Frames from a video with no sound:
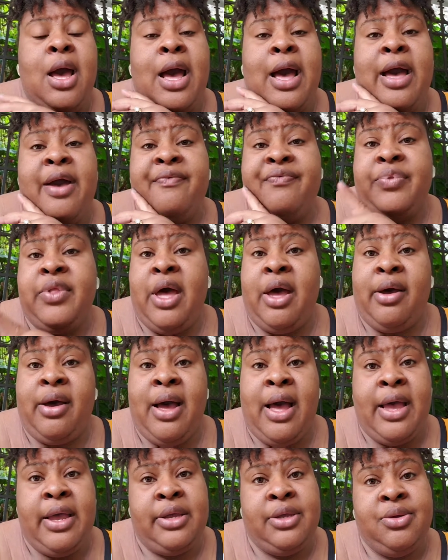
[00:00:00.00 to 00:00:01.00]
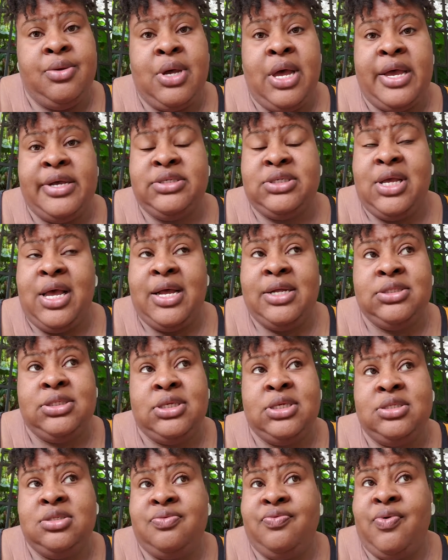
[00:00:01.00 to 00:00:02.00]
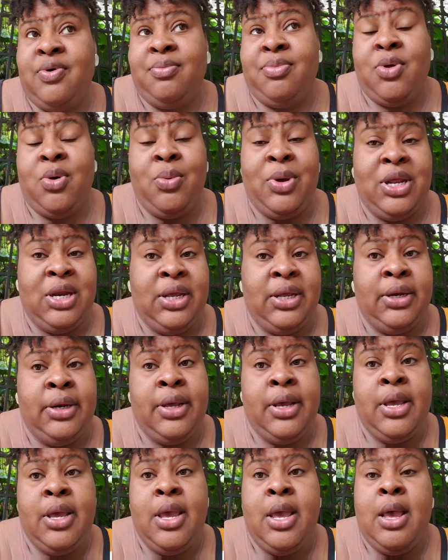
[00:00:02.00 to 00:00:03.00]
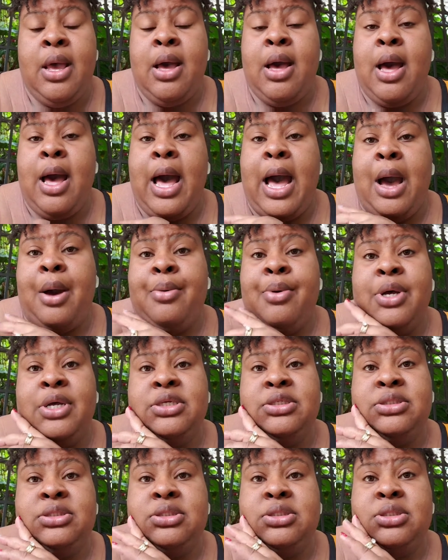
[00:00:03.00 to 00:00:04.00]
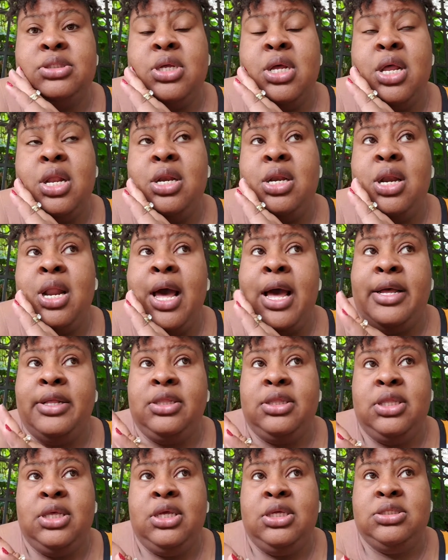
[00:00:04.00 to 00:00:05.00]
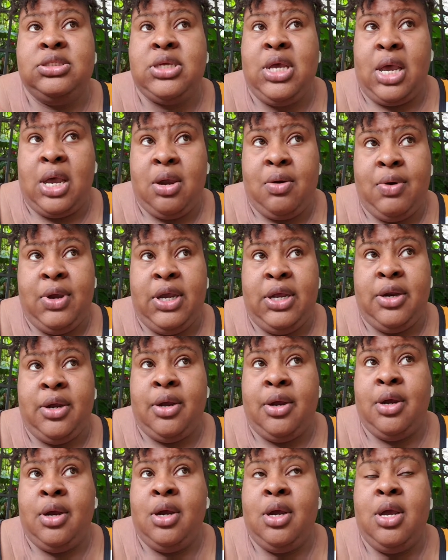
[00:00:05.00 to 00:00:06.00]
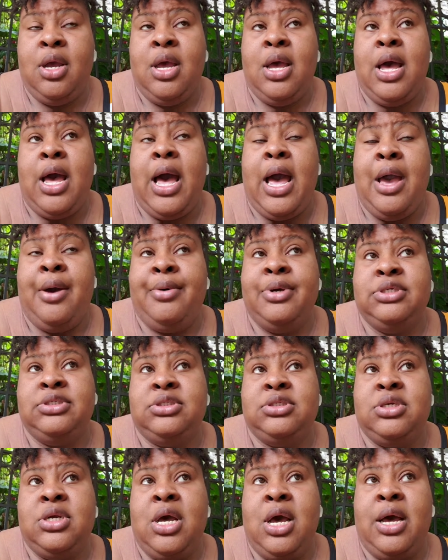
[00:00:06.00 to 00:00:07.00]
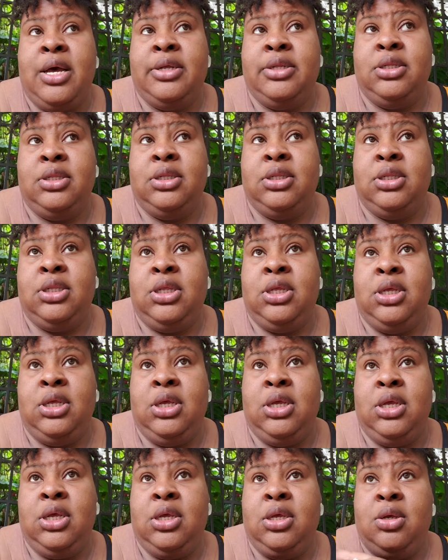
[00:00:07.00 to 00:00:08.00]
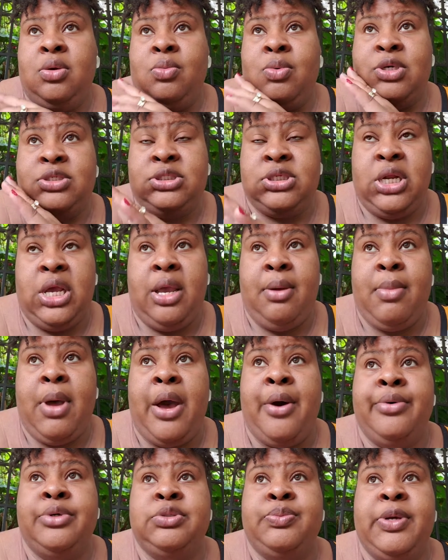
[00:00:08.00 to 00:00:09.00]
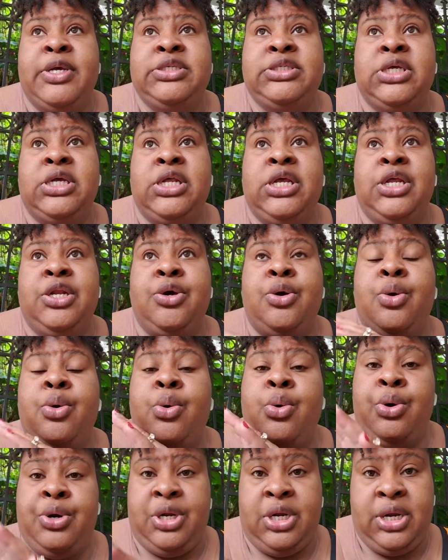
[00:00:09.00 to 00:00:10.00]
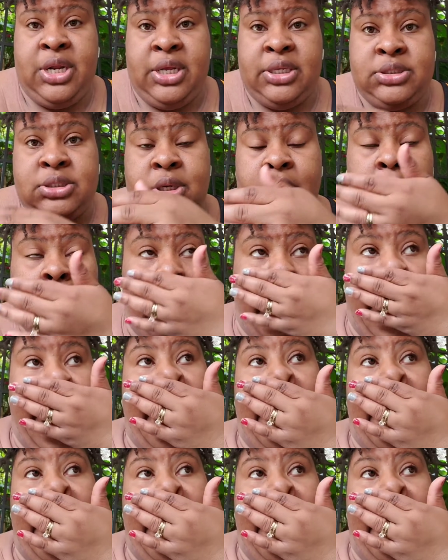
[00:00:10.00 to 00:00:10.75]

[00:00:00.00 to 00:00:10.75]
I have not gotten you guys content from the wedding. I was not the decorator. I was not the, what's the name? I was basically the coordinator.